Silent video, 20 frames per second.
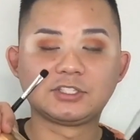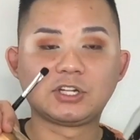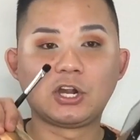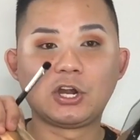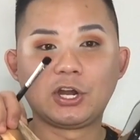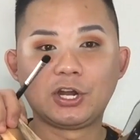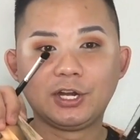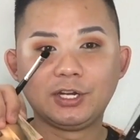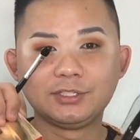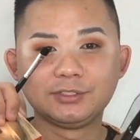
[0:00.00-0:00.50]

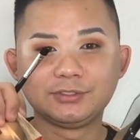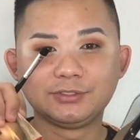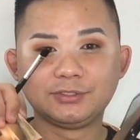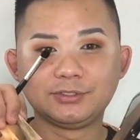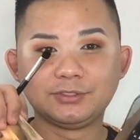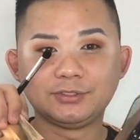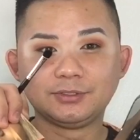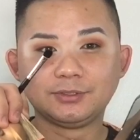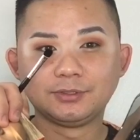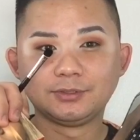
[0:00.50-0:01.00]

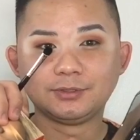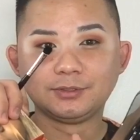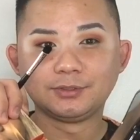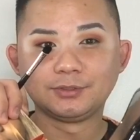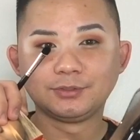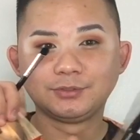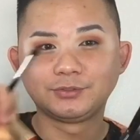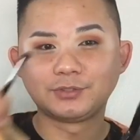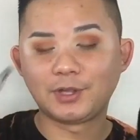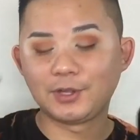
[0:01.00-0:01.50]
Curse,
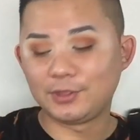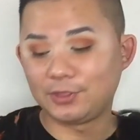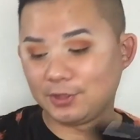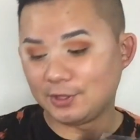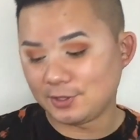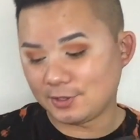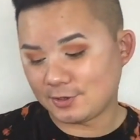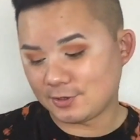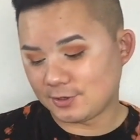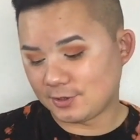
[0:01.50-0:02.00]
I
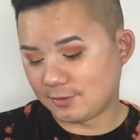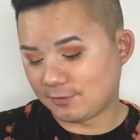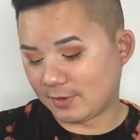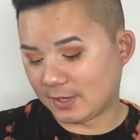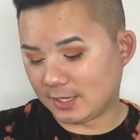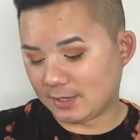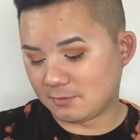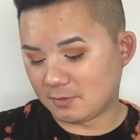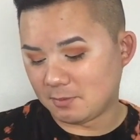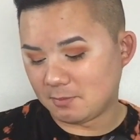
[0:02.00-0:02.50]
think, if I
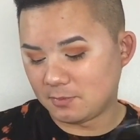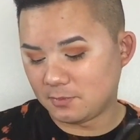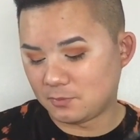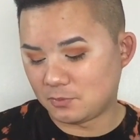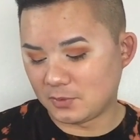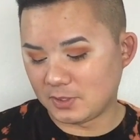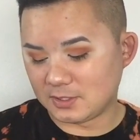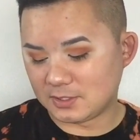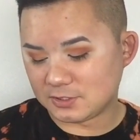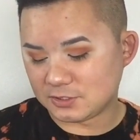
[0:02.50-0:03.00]
can
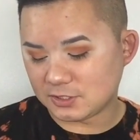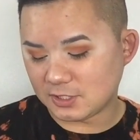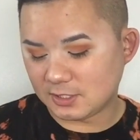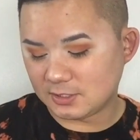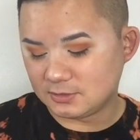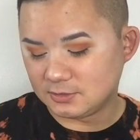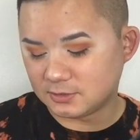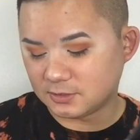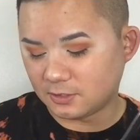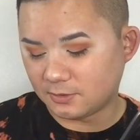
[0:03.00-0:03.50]
read the
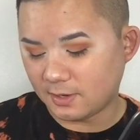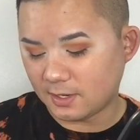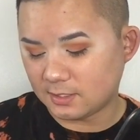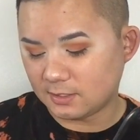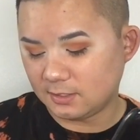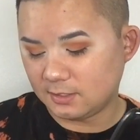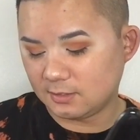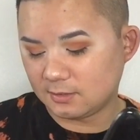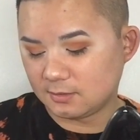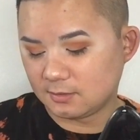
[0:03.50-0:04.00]
shades
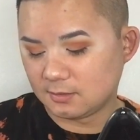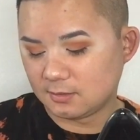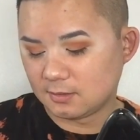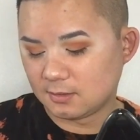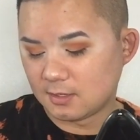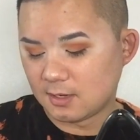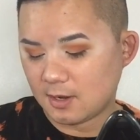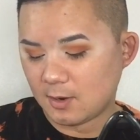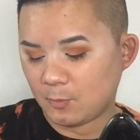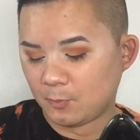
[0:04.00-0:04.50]
correctly.
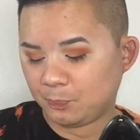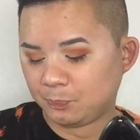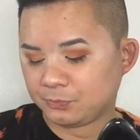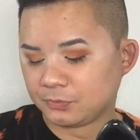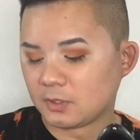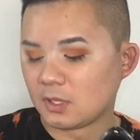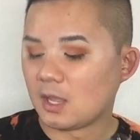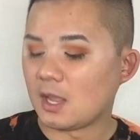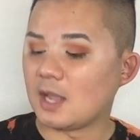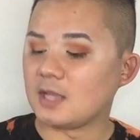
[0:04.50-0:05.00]

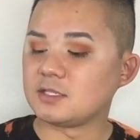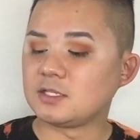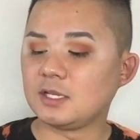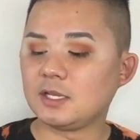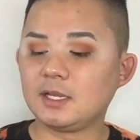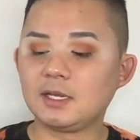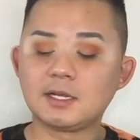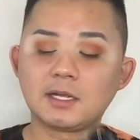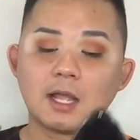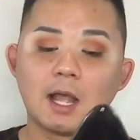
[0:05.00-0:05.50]
And
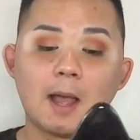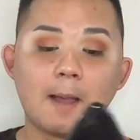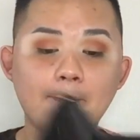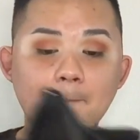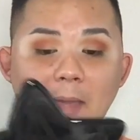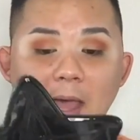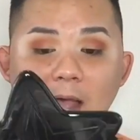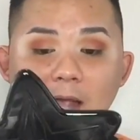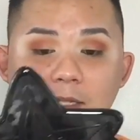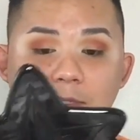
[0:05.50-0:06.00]
taking a
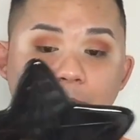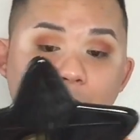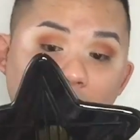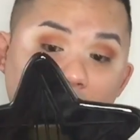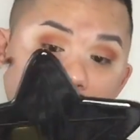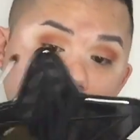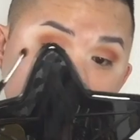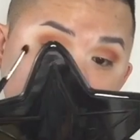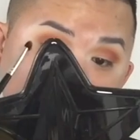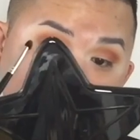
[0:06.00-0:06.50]
compact brush